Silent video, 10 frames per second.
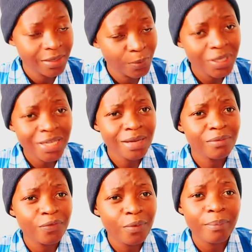we
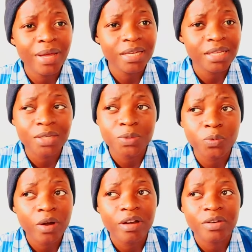came for money and
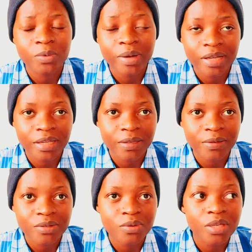weren't
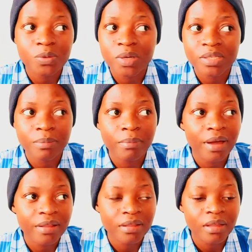working so it was a
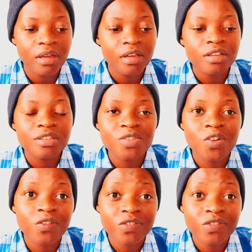month so on